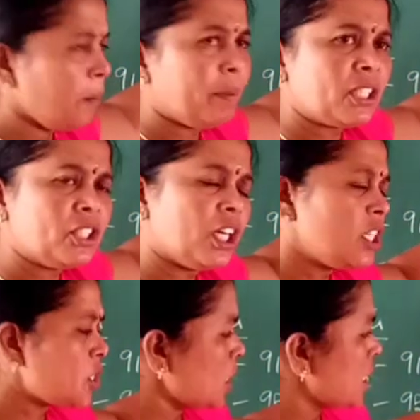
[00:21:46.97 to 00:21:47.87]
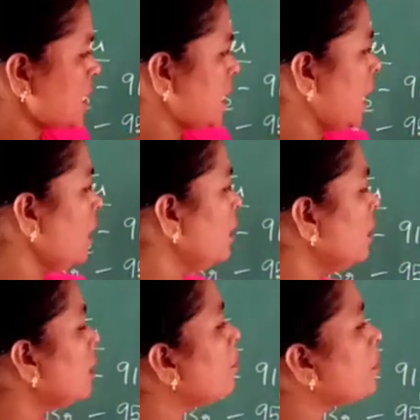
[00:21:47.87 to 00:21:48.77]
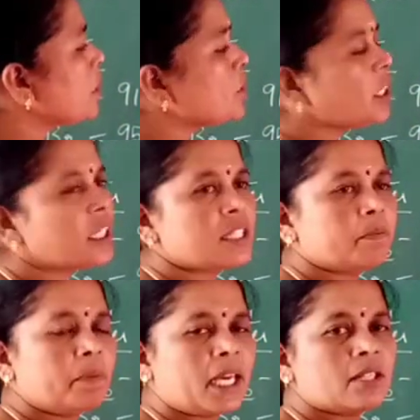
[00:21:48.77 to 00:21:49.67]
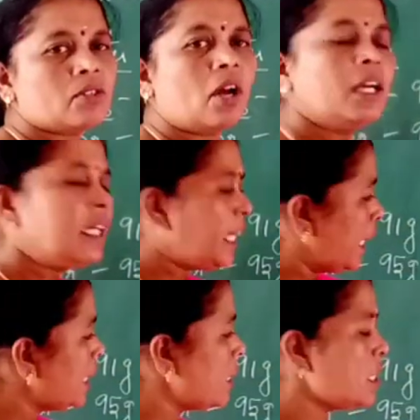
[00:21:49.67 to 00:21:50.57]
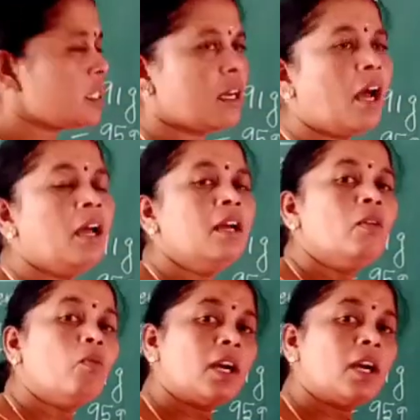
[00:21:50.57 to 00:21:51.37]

pressure also I say. Pressure is based on Henry's law.